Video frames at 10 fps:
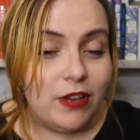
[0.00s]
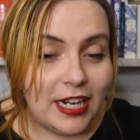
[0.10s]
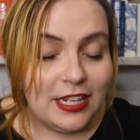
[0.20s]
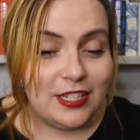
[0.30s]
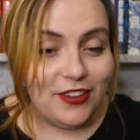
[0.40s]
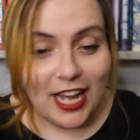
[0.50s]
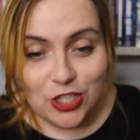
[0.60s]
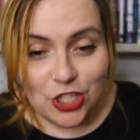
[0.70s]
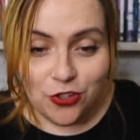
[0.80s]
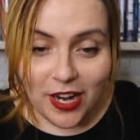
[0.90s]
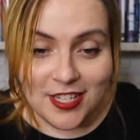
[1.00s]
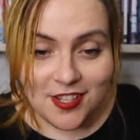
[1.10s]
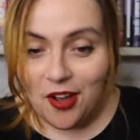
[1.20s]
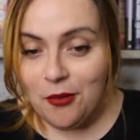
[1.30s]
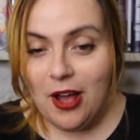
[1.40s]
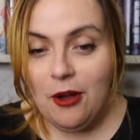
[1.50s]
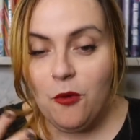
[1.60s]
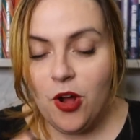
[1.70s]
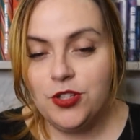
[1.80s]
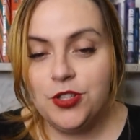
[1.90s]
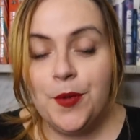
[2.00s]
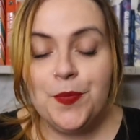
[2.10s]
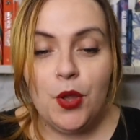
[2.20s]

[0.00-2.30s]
really flashy dress that I wear once,